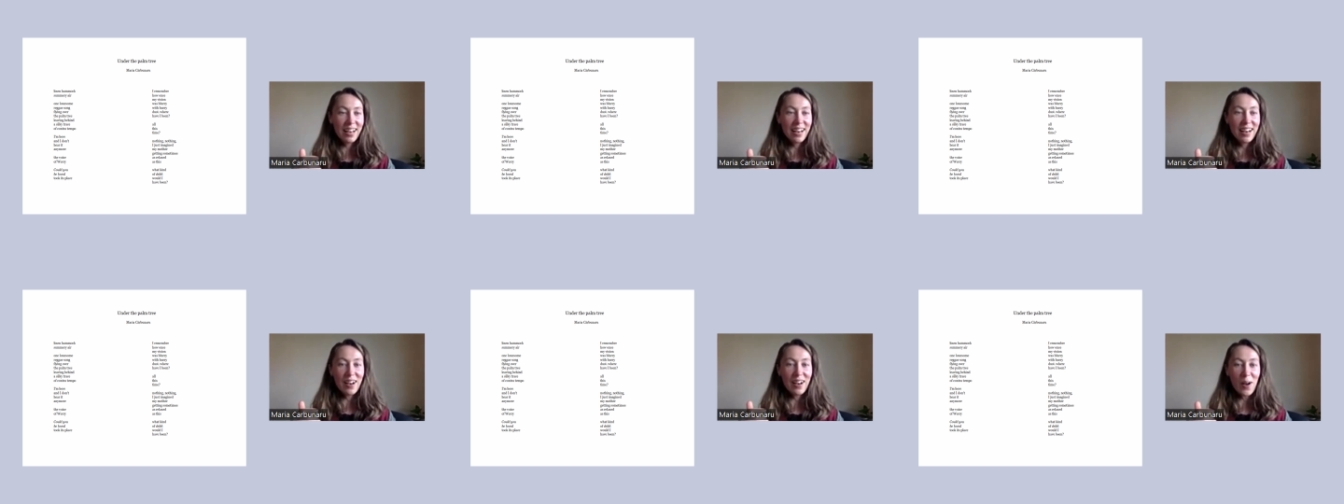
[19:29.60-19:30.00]

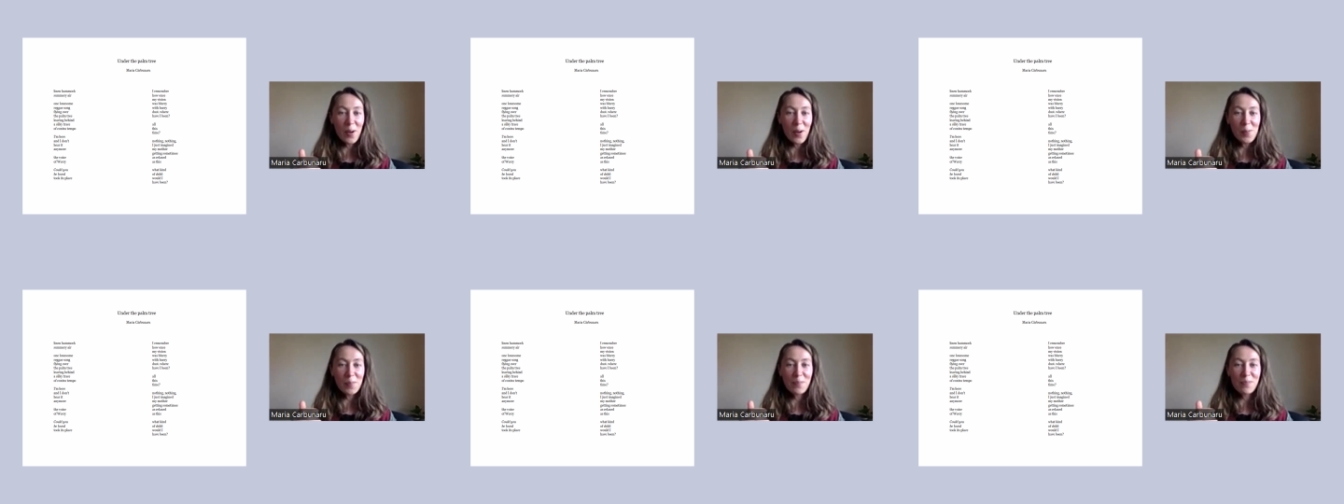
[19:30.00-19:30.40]

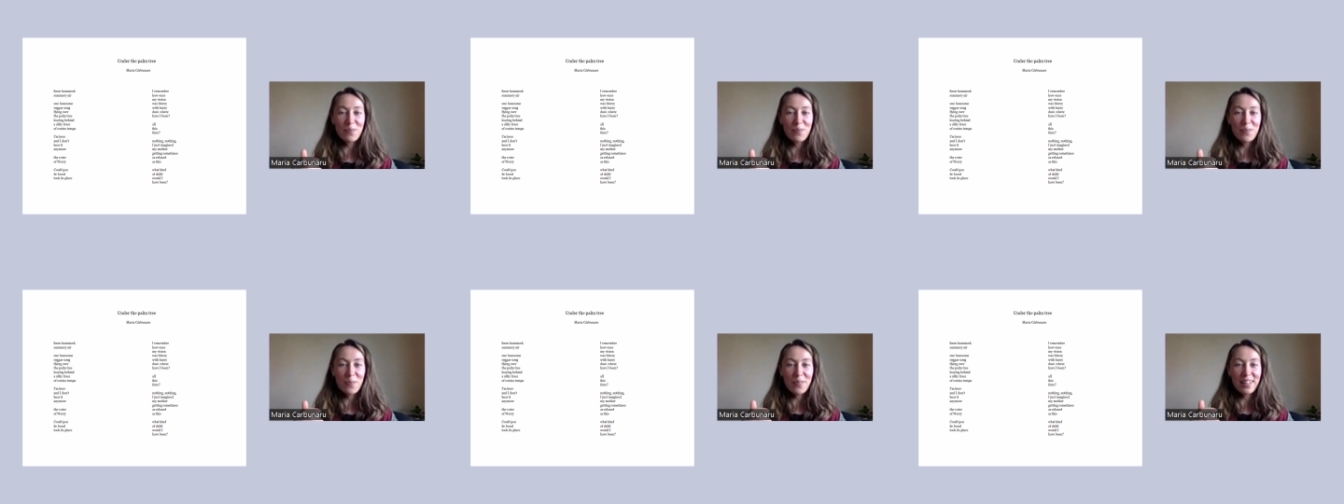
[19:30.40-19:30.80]
Um,
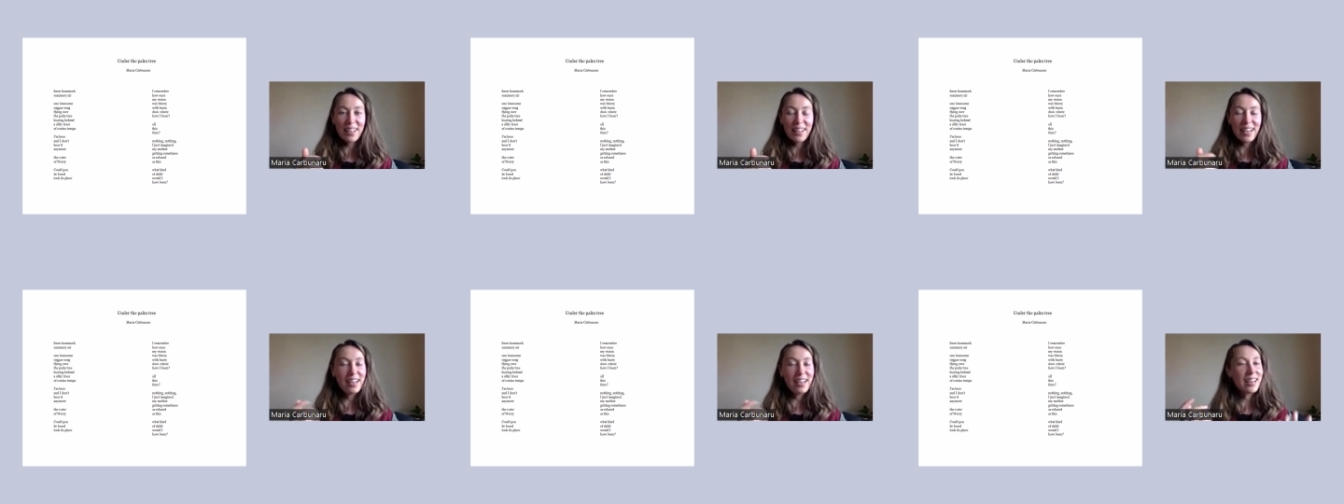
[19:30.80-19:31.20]

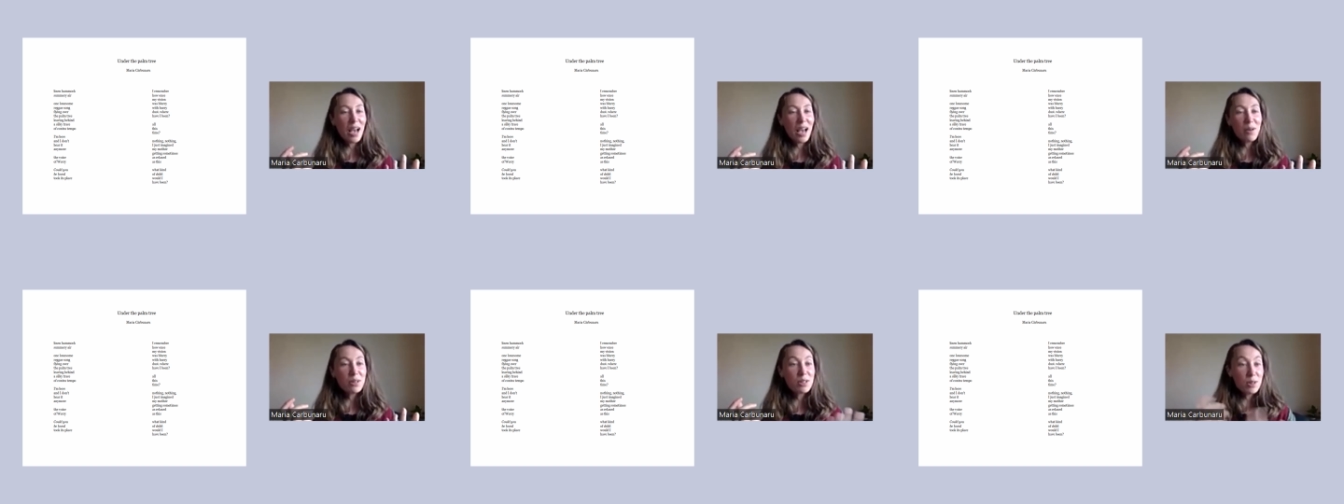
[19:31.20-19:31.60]
and
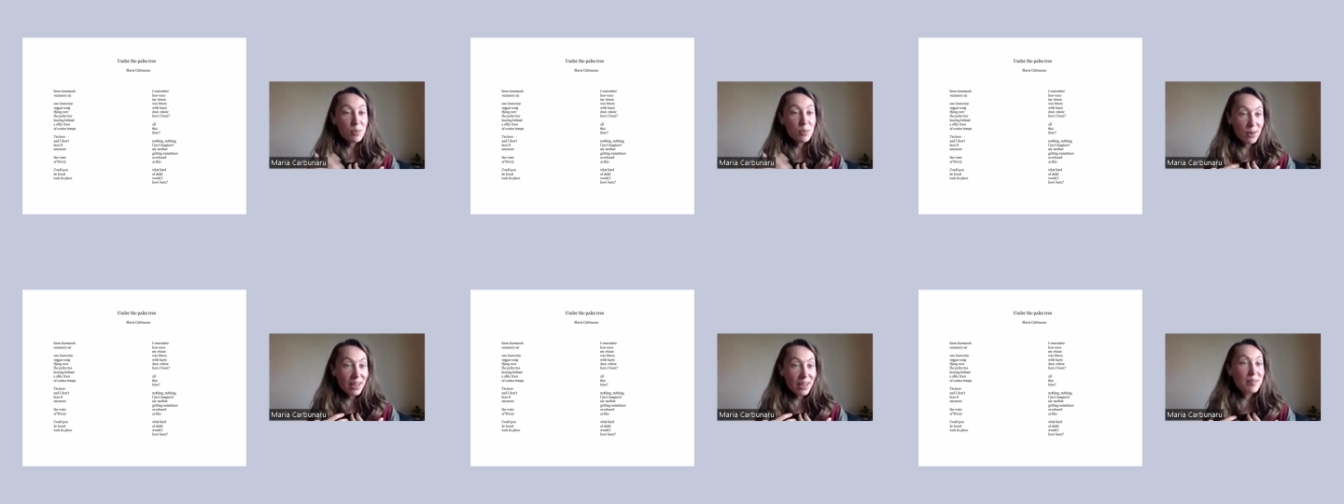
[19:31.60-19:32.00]
I was
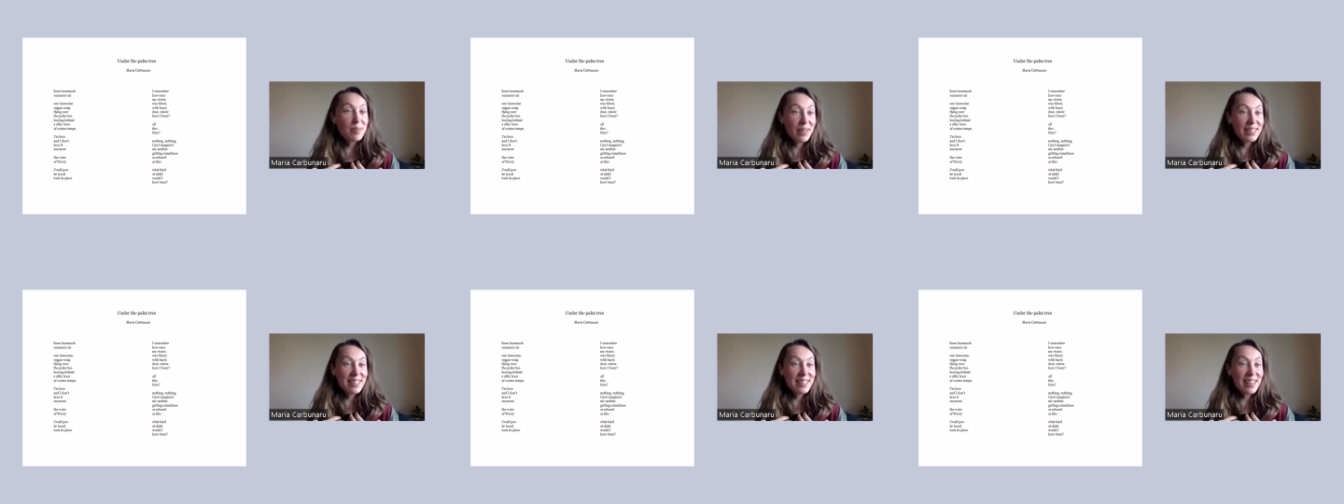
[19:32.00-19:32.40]
surprised
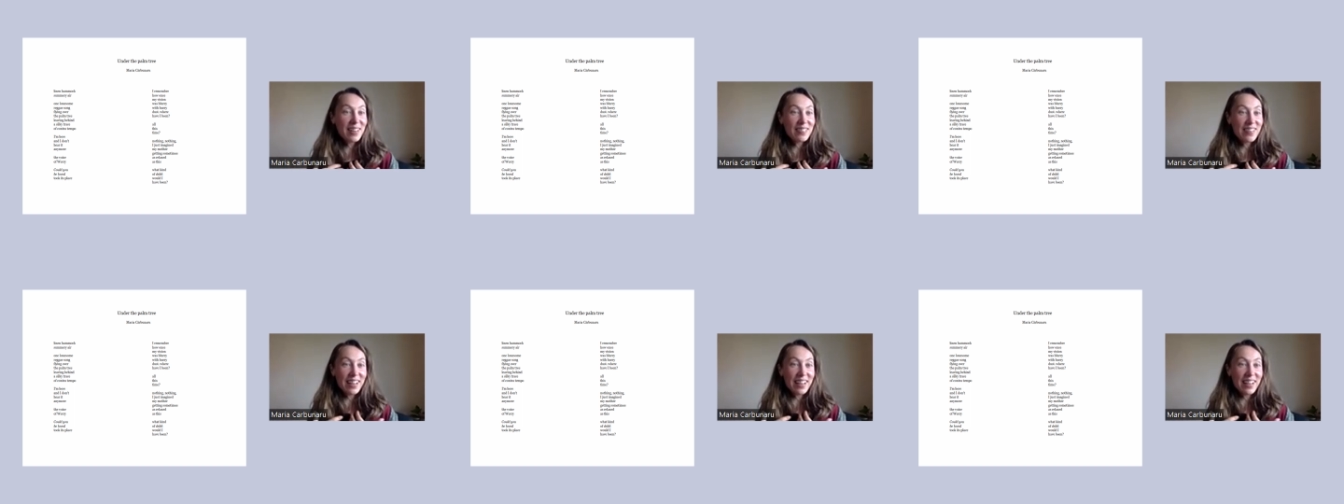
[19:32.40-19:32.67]
myself.